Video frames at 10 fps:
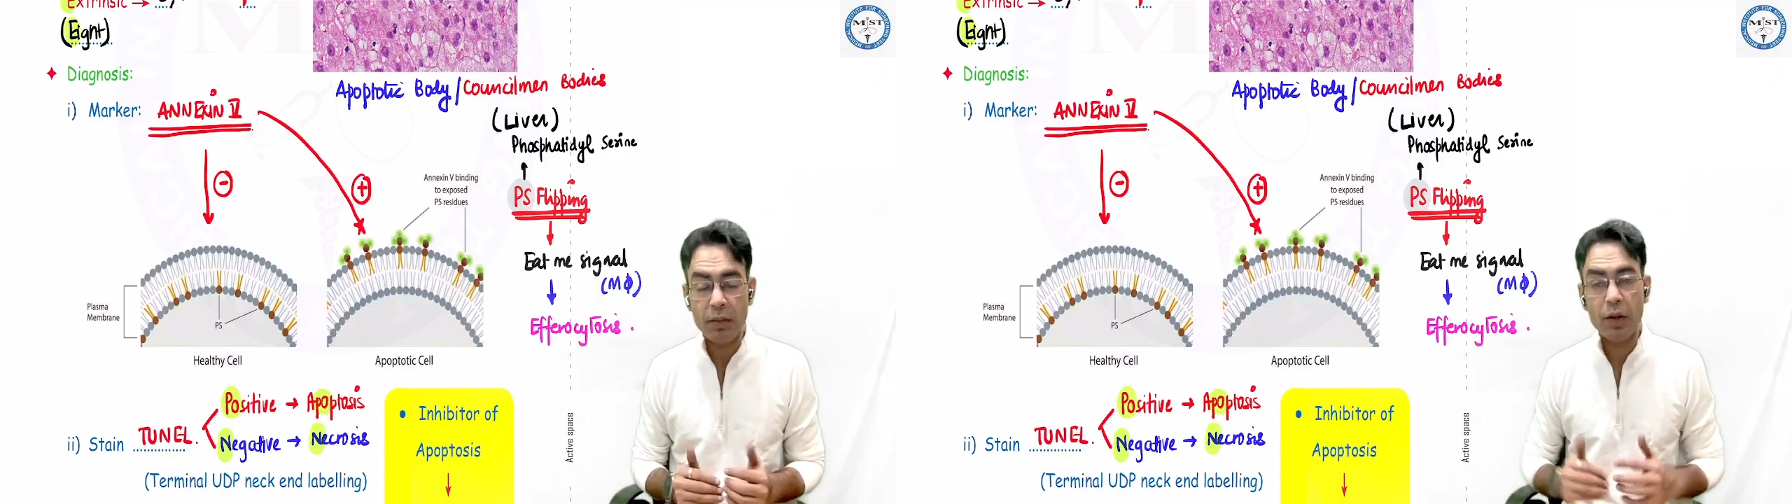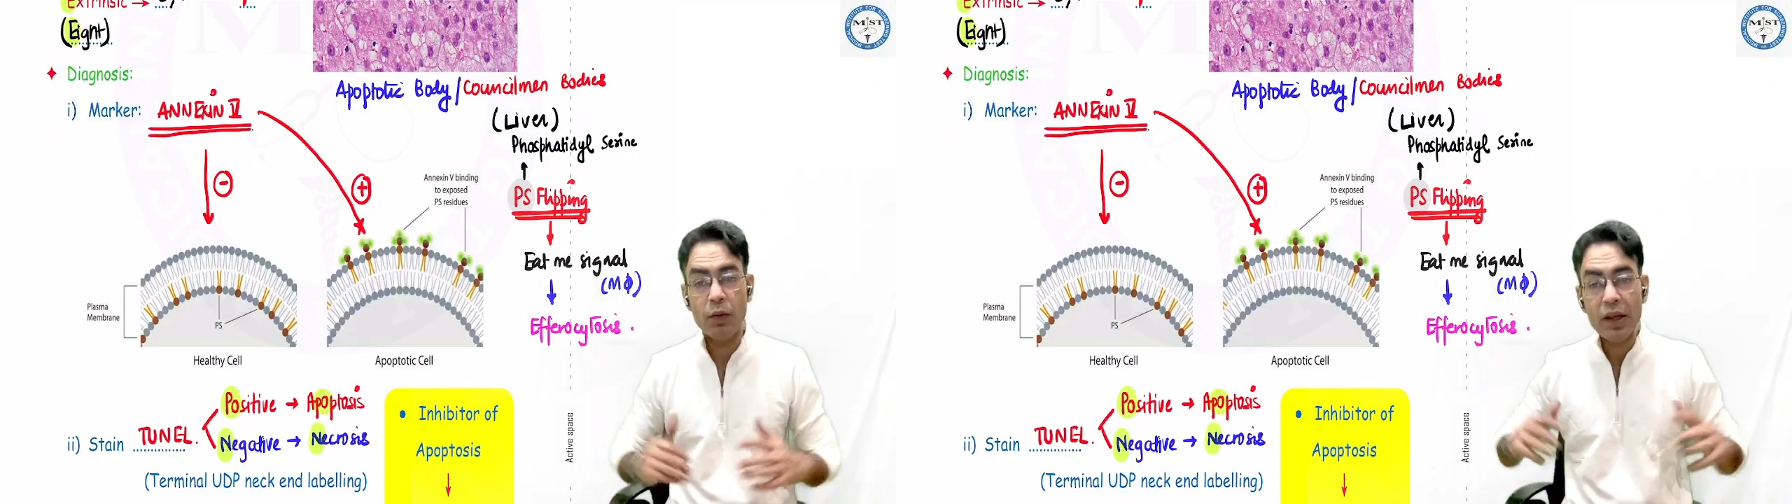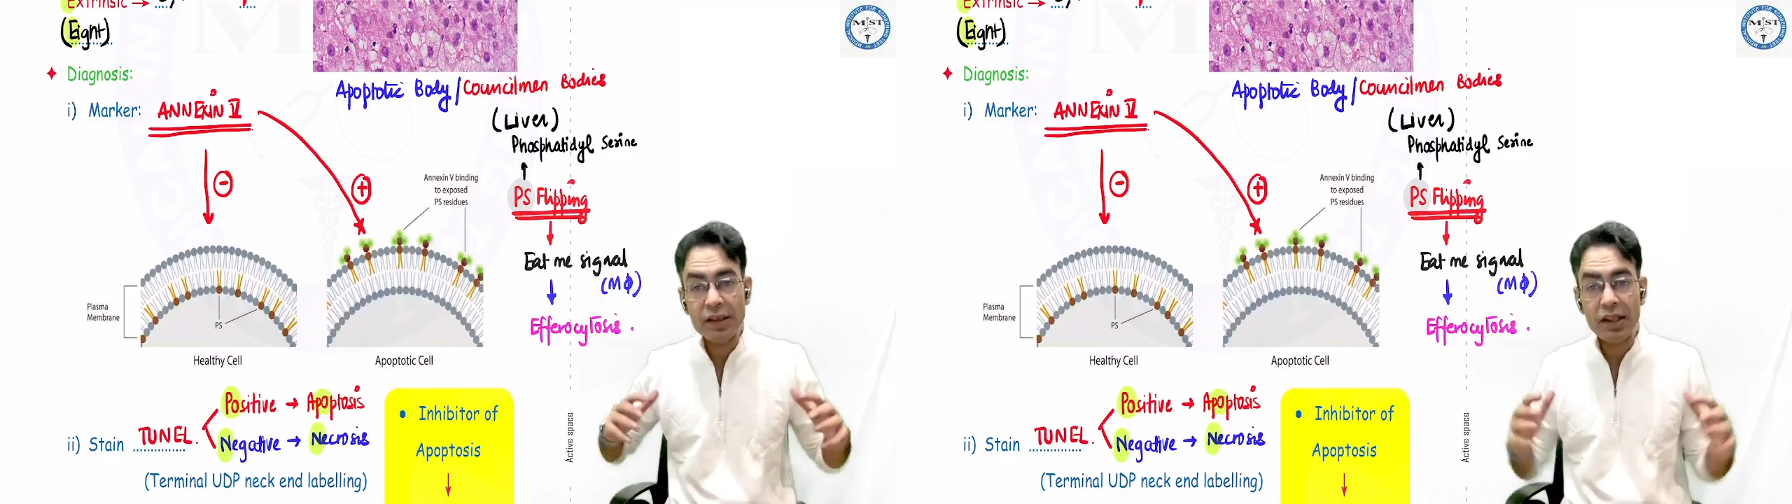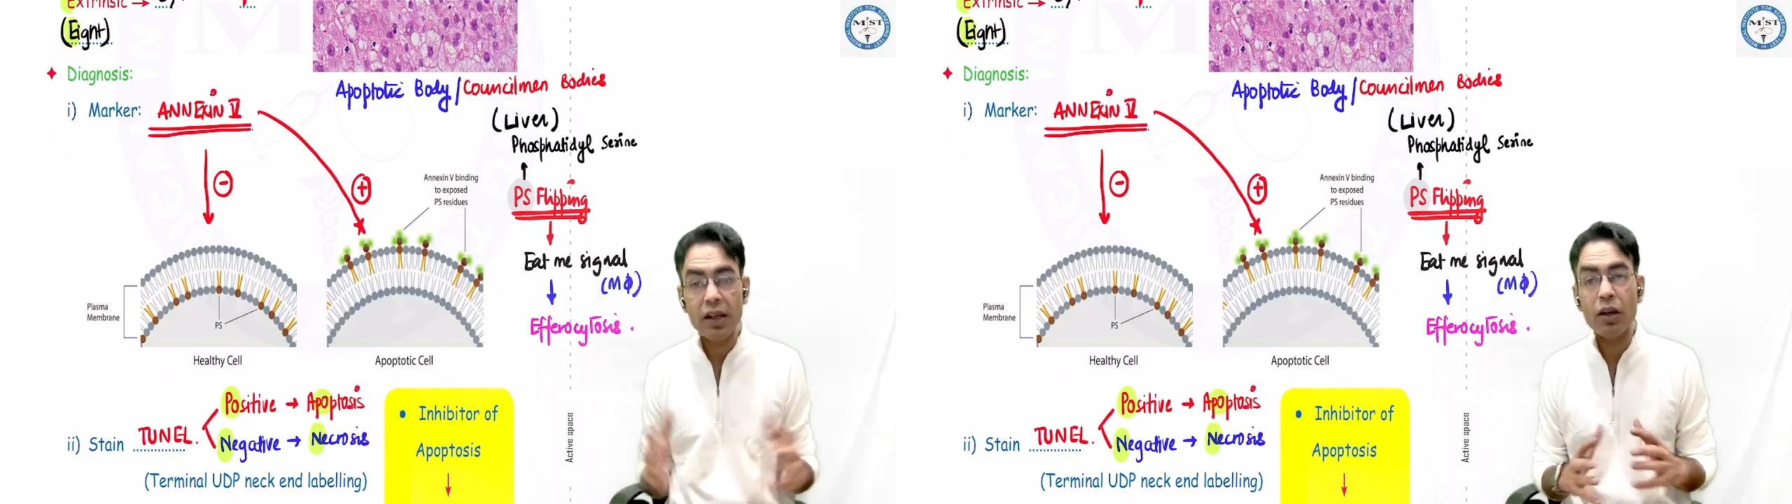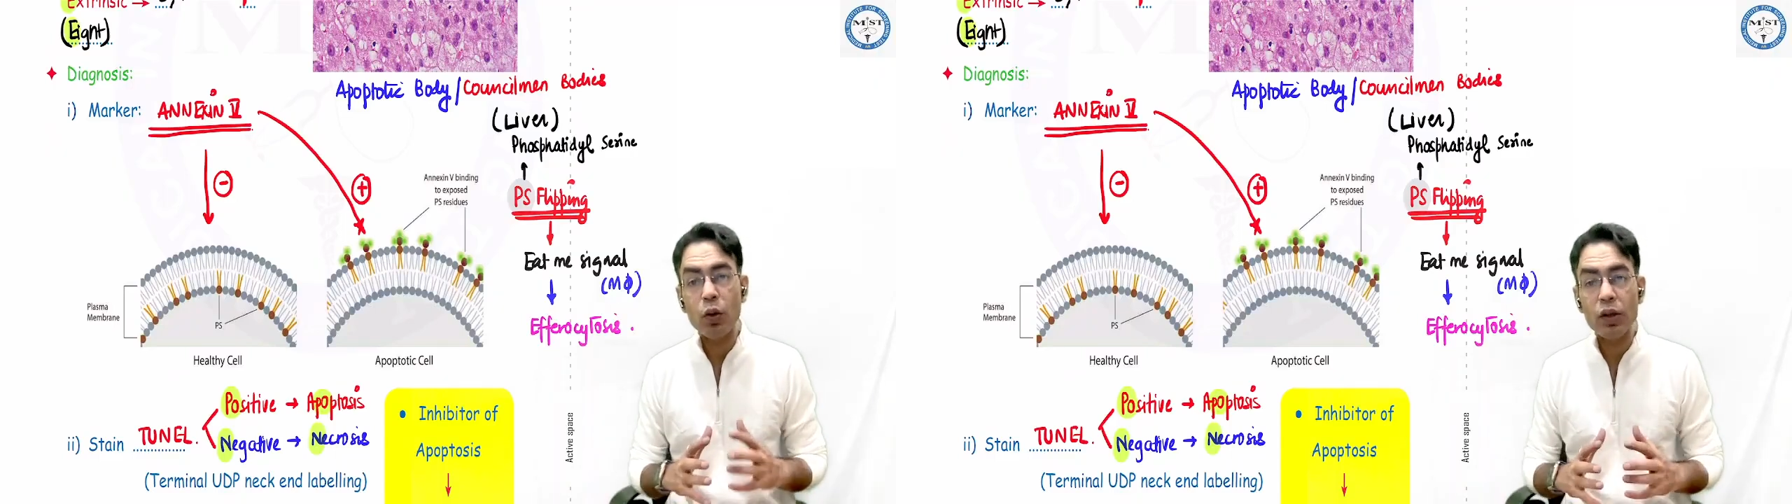but once it
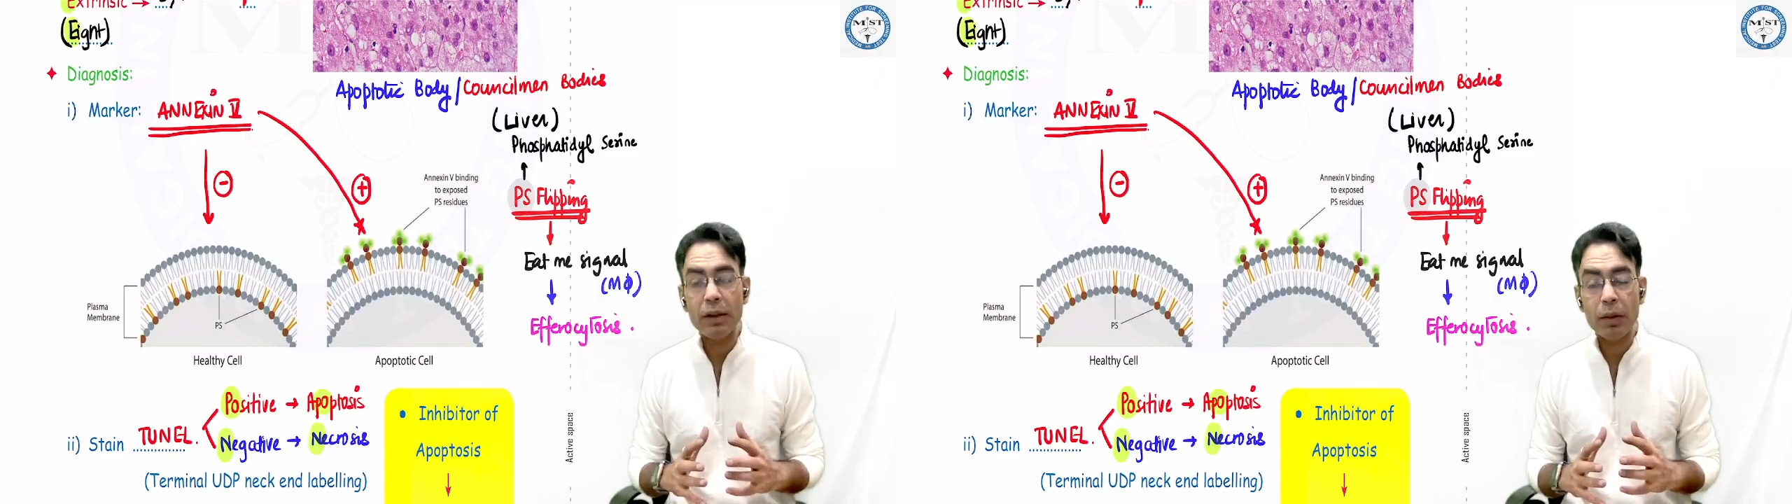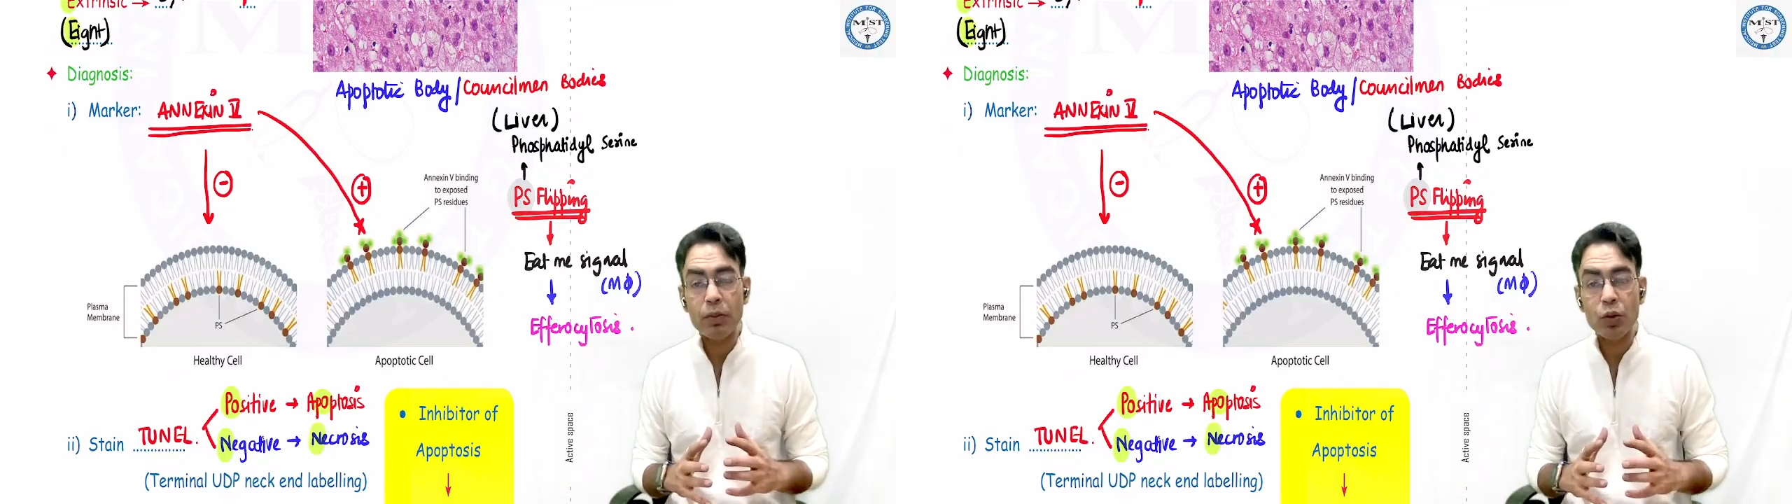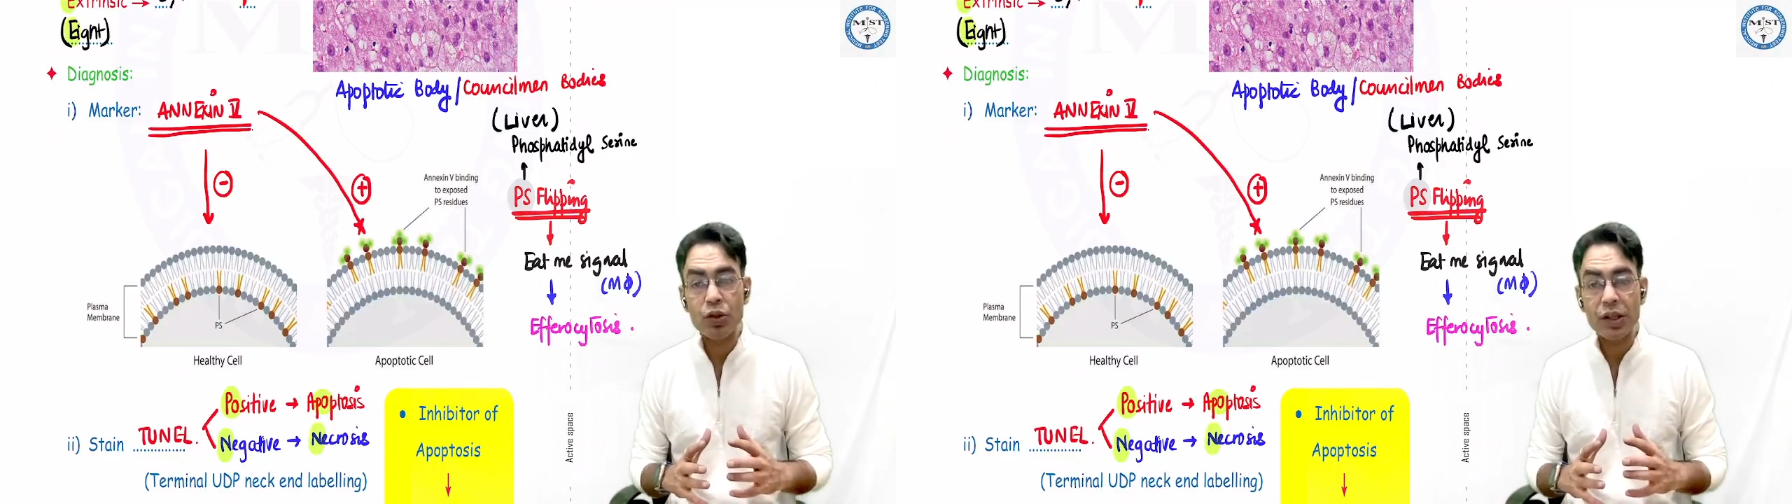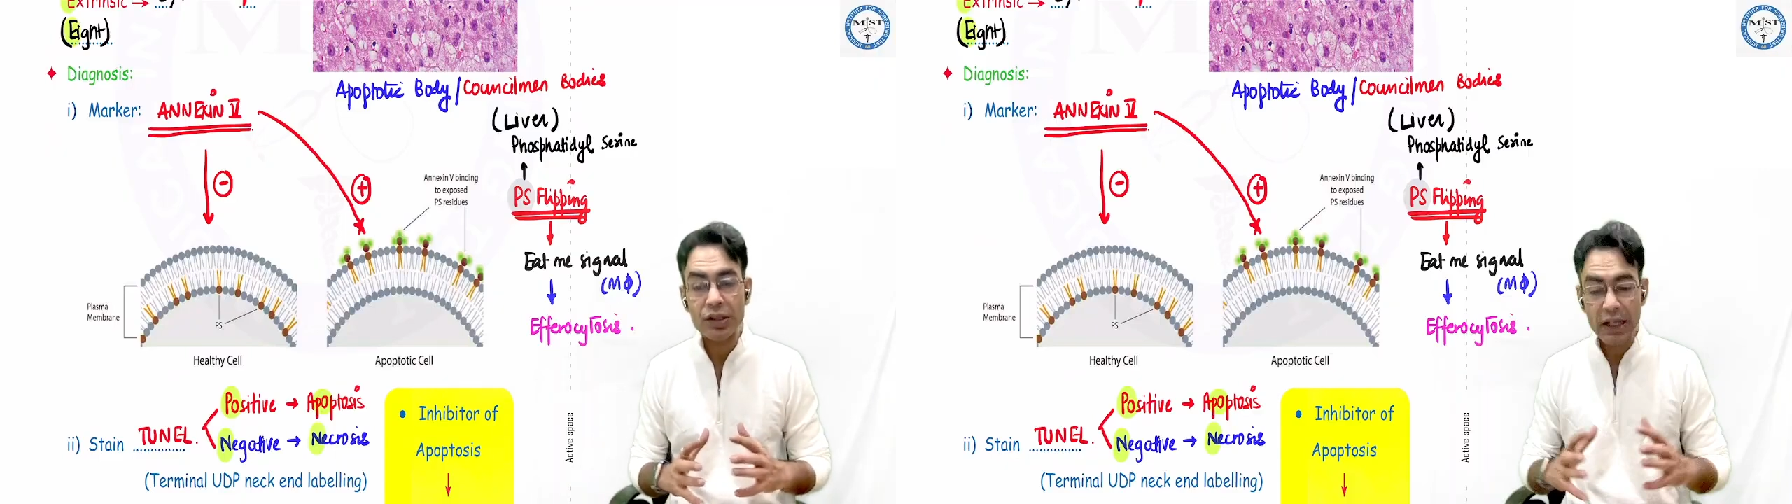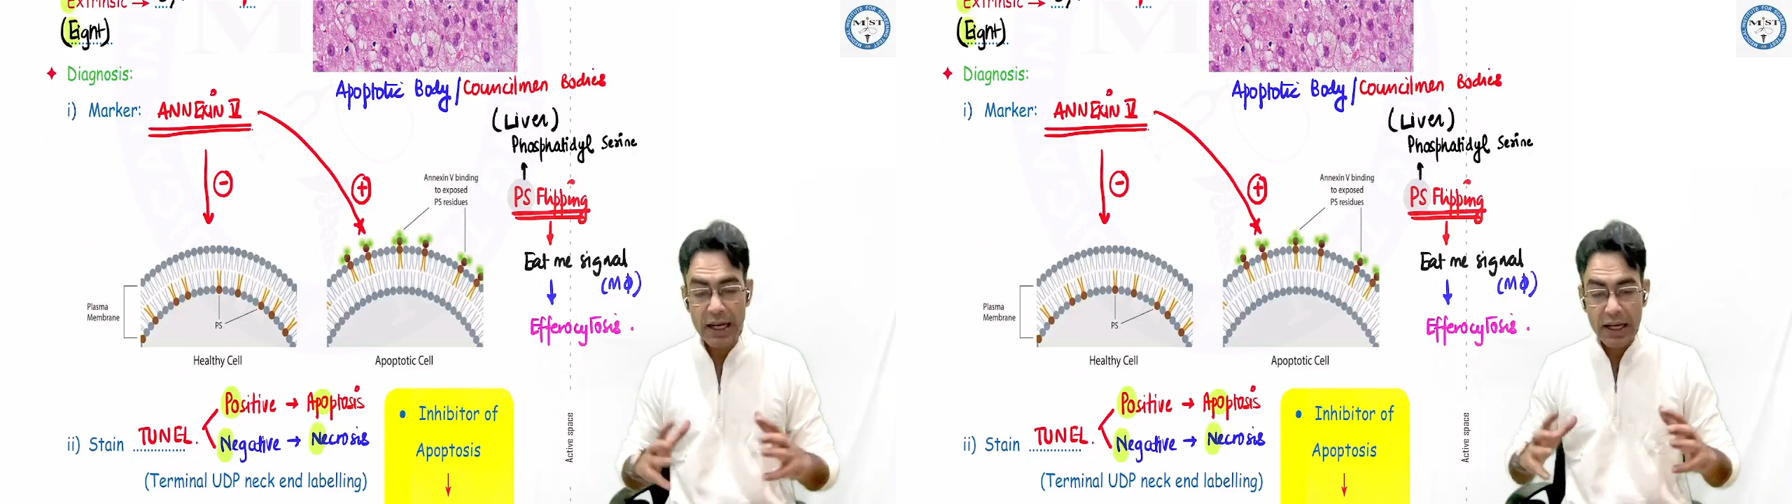undergoes
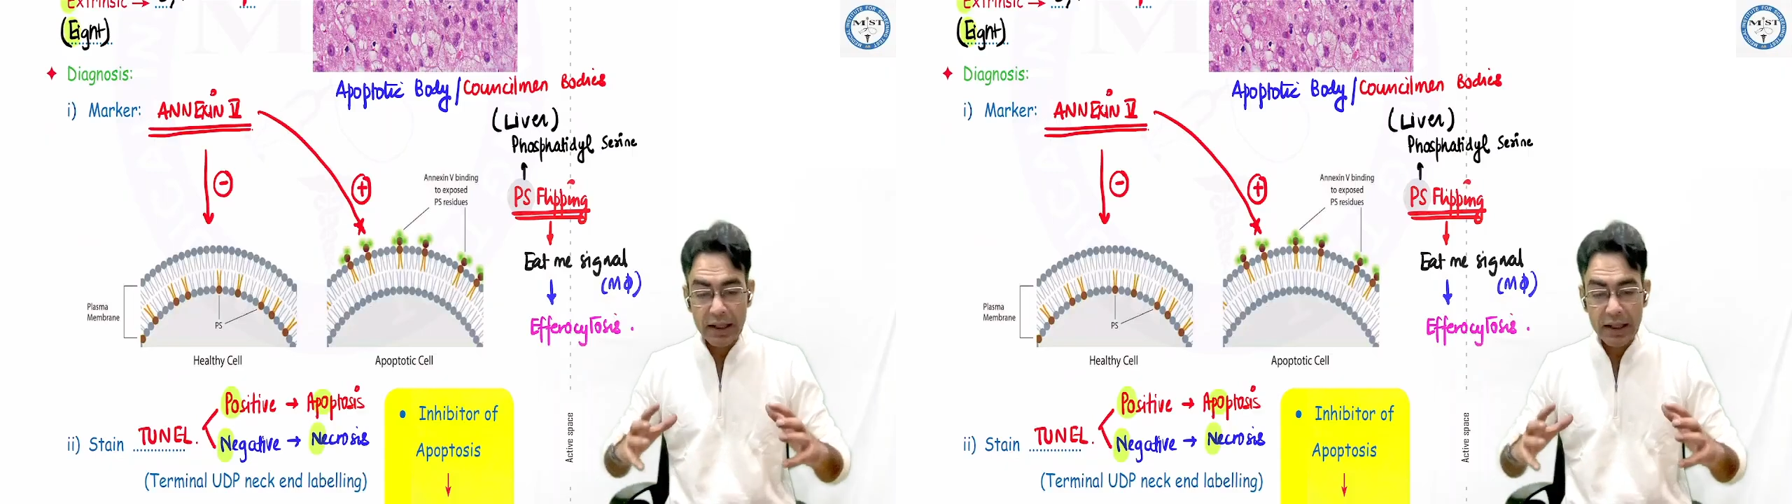apoptosis,